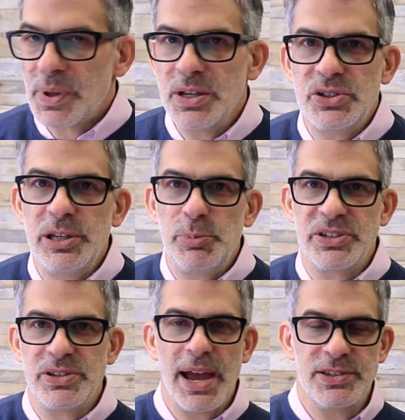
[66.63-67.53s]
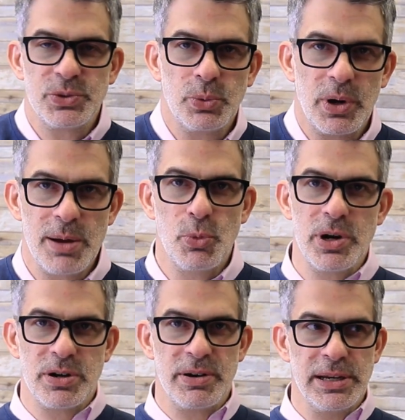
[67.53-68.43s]
sleepless nights where I'm
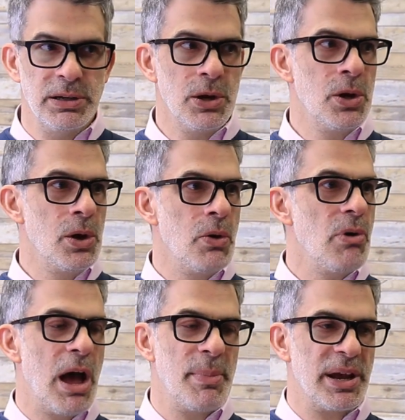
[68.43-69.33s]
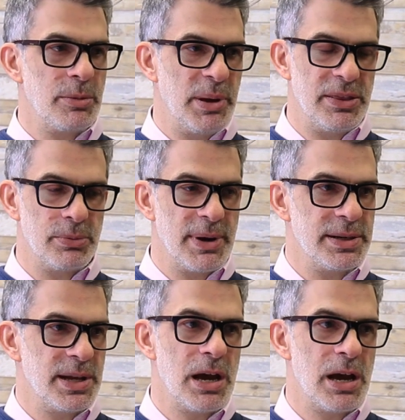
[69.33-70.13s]
wondering, how am I going to pay the rent?